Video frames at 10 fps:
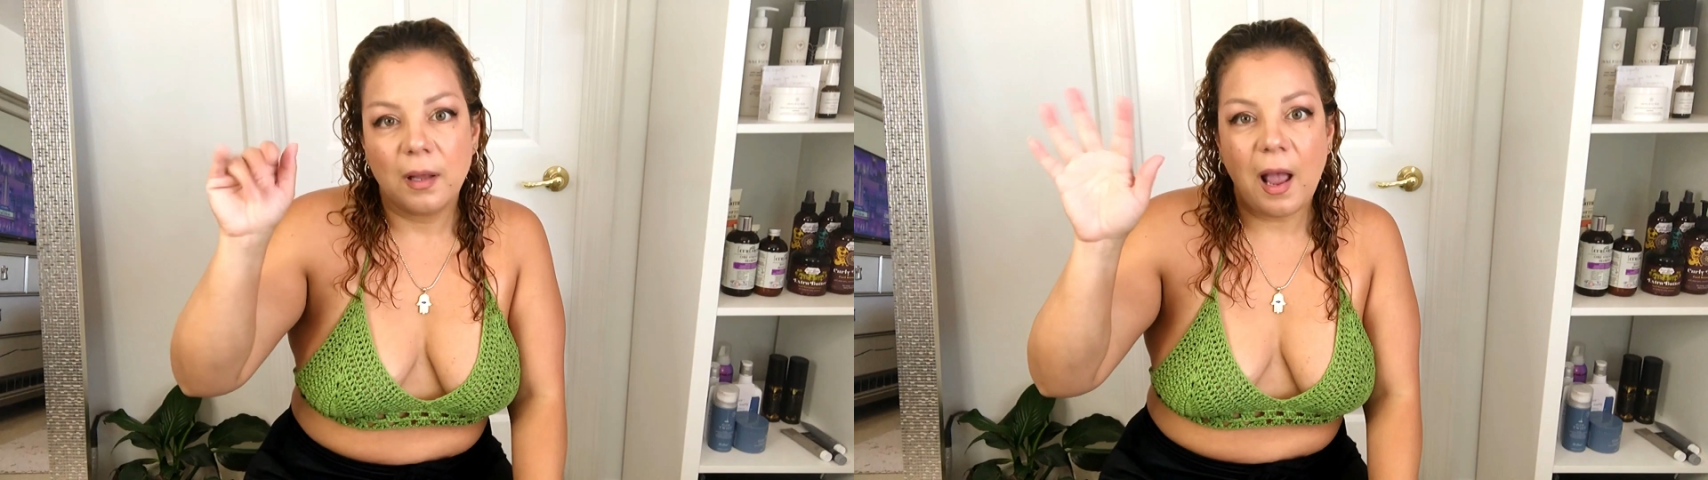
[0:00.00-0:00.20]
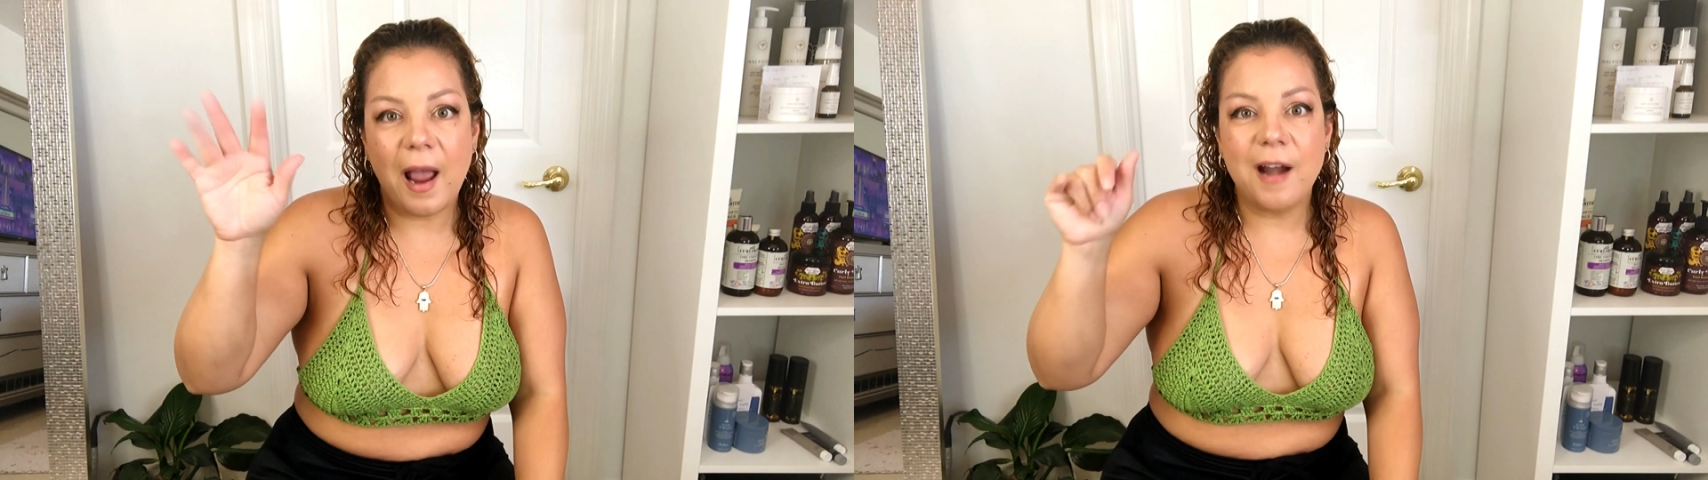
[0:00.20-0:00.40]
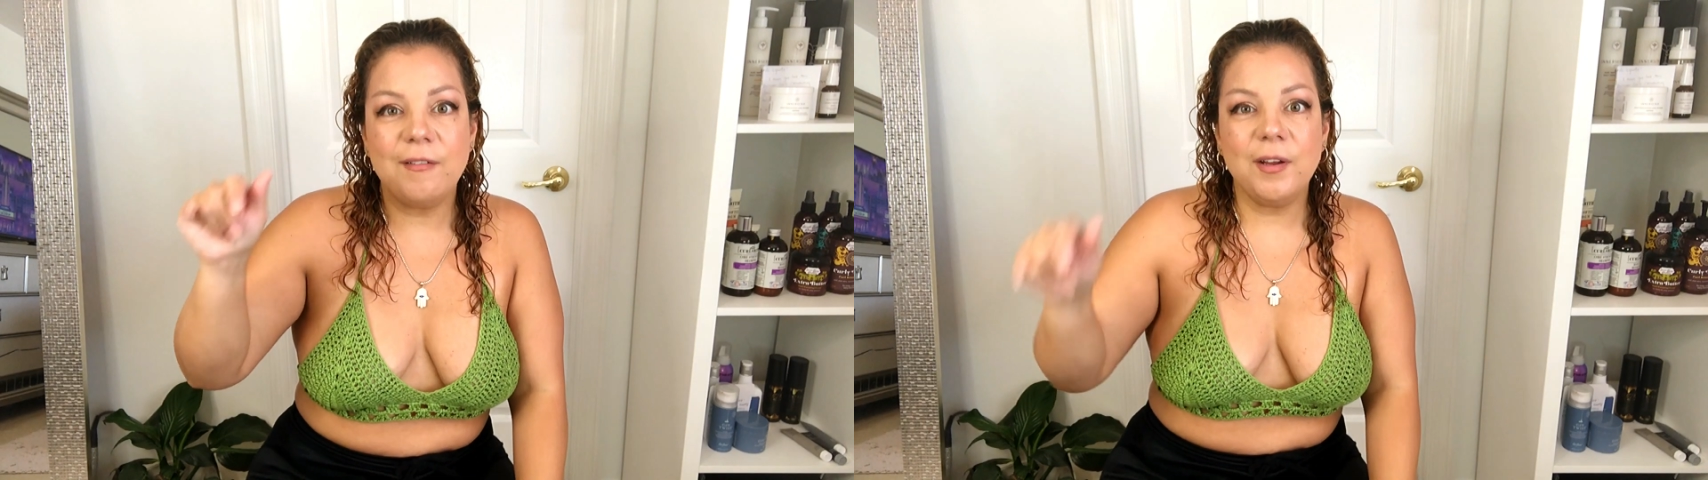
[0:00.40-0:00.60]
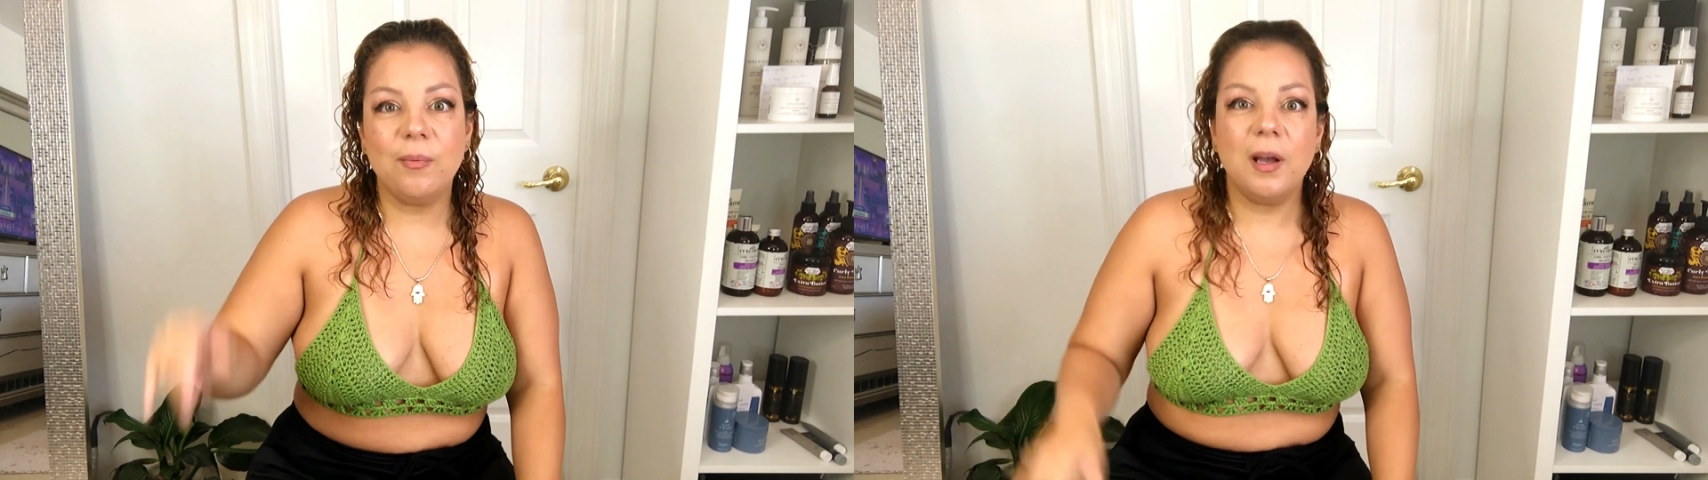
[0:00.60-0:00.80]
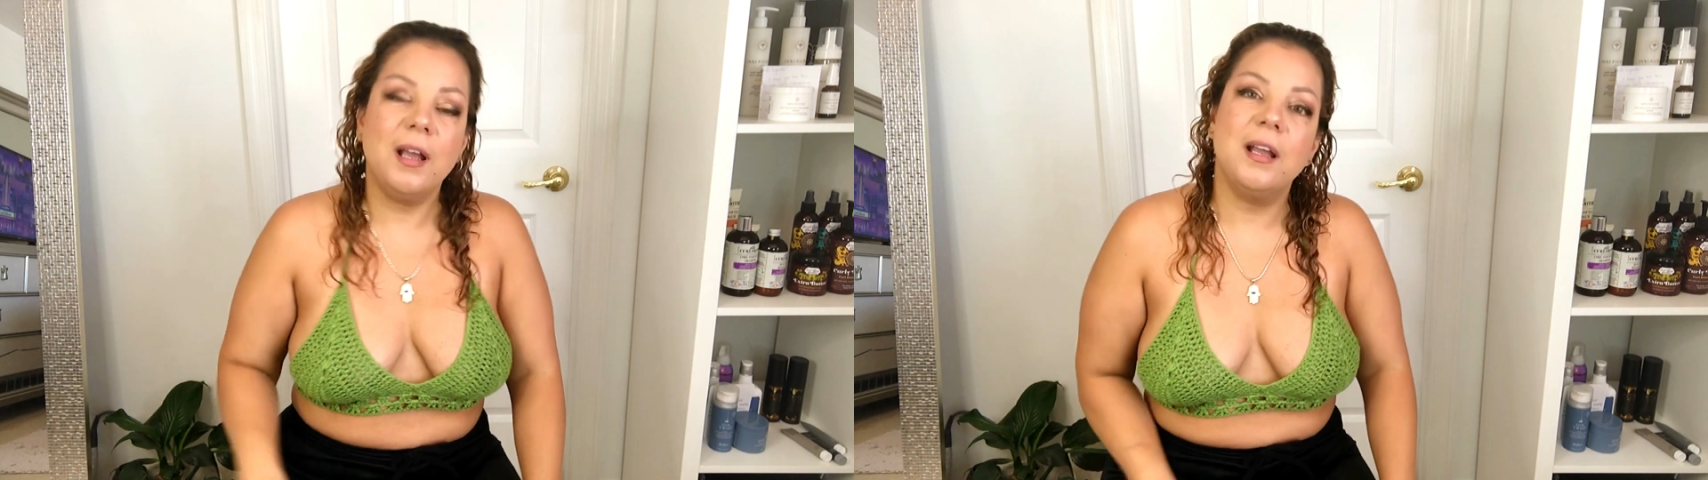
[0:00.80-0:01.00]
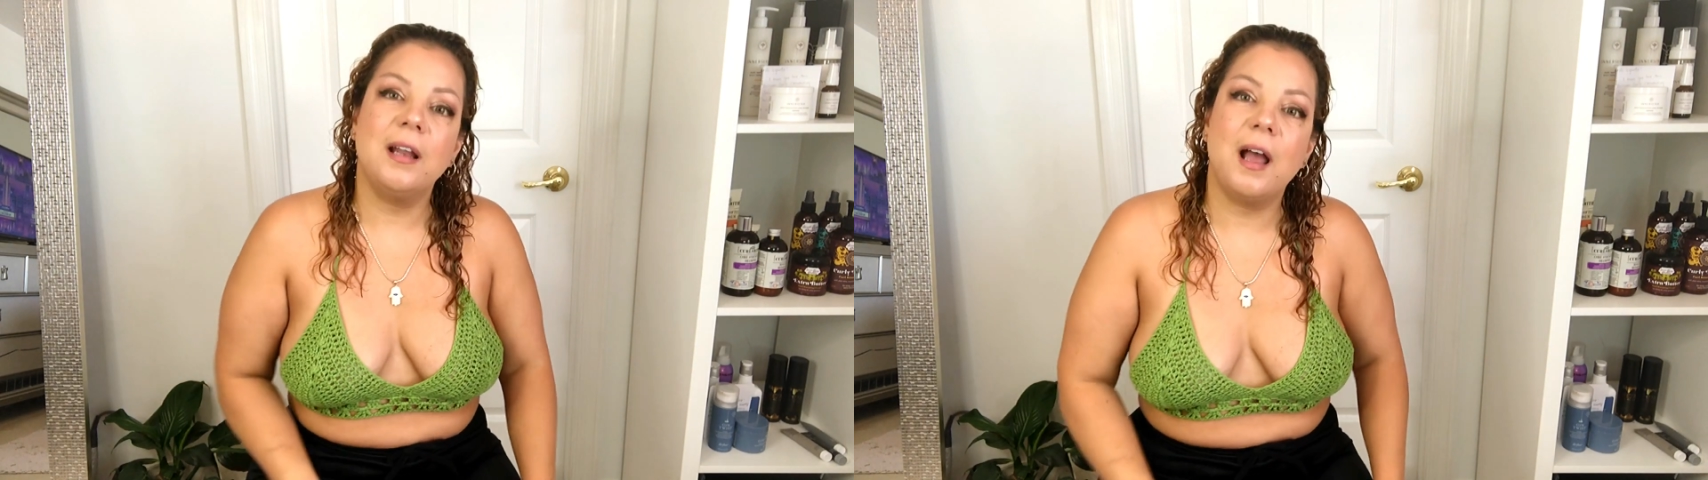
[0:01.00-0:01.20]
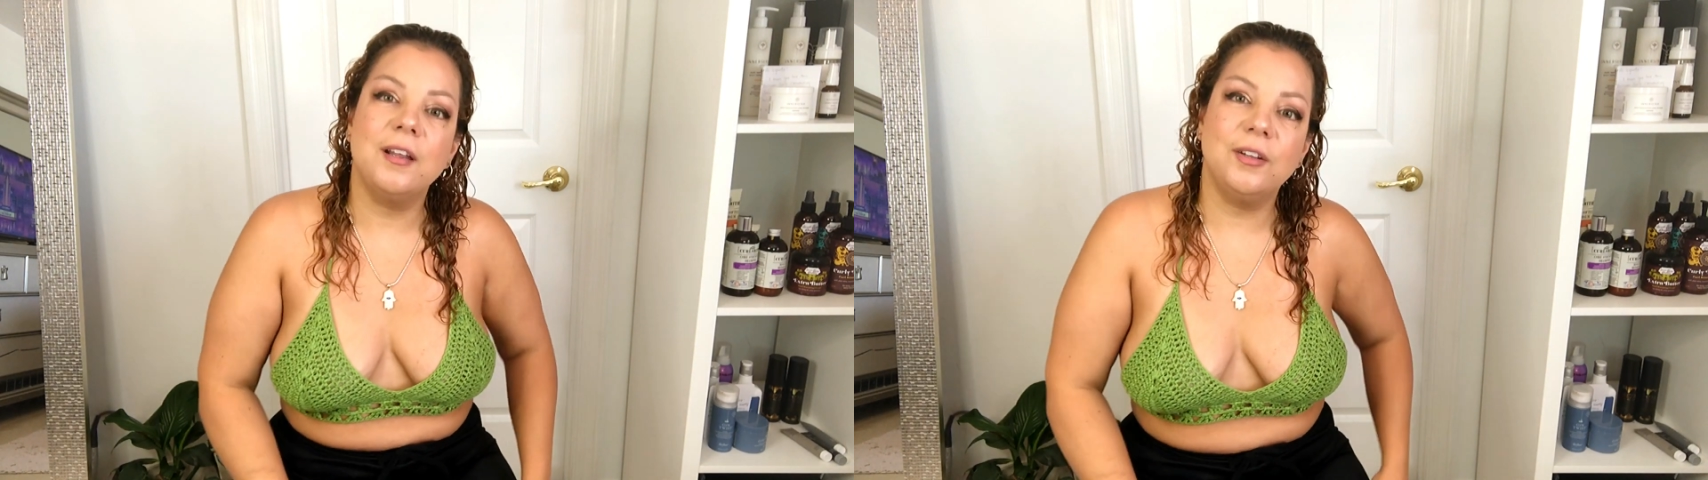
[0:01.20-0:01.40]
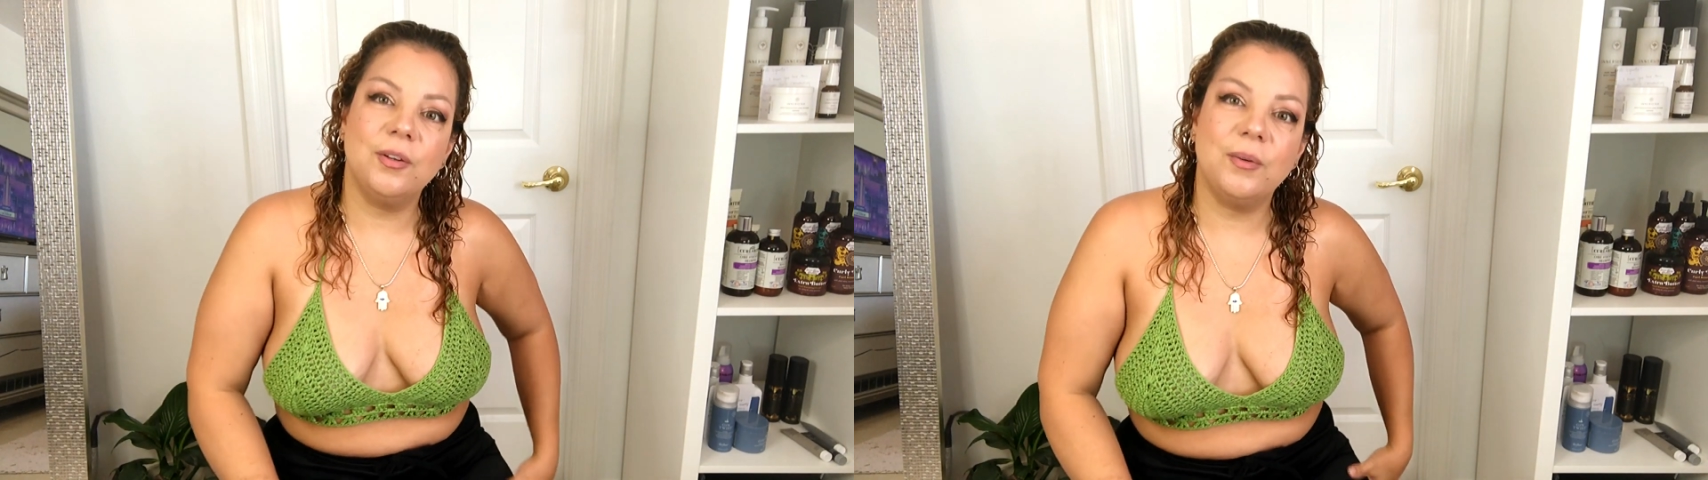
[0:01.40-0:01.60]
Hi everyone, how
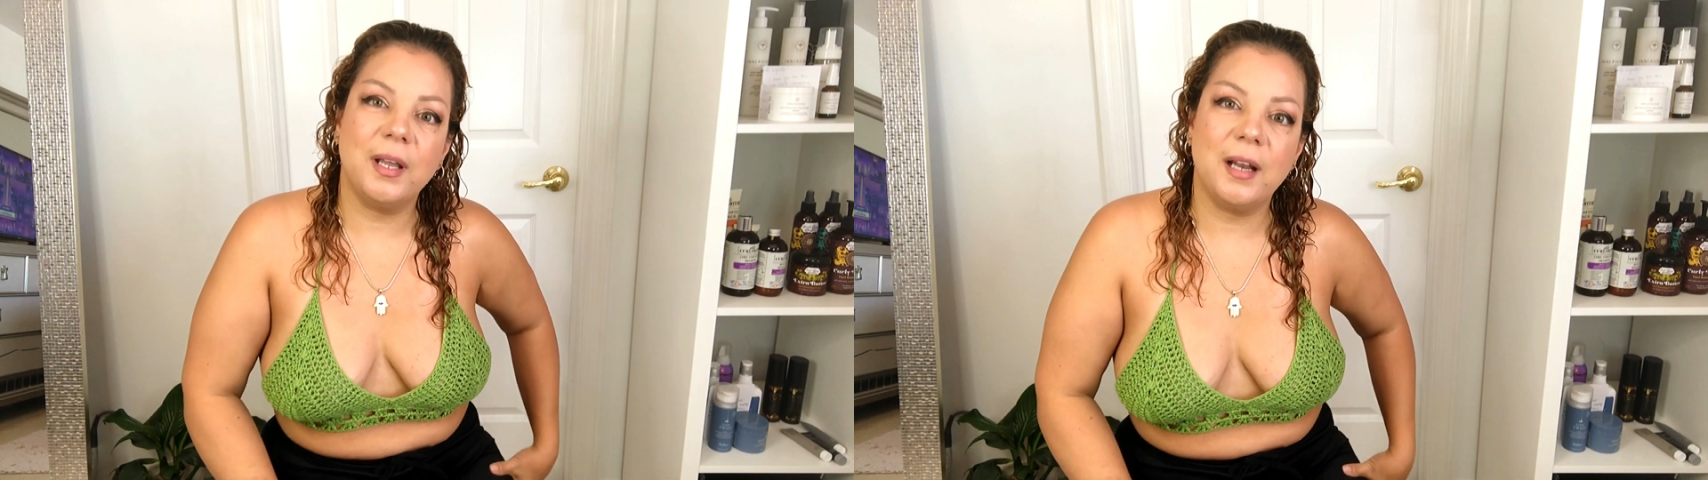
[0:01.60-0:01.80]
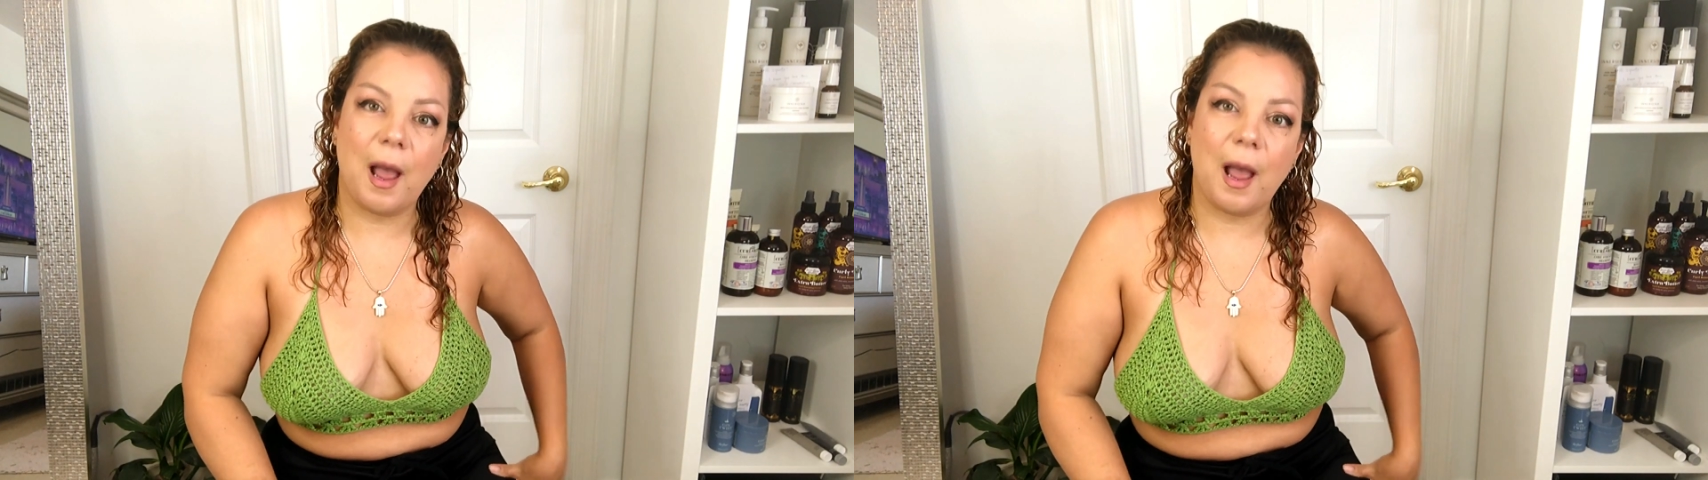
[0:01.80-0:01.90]
you doing?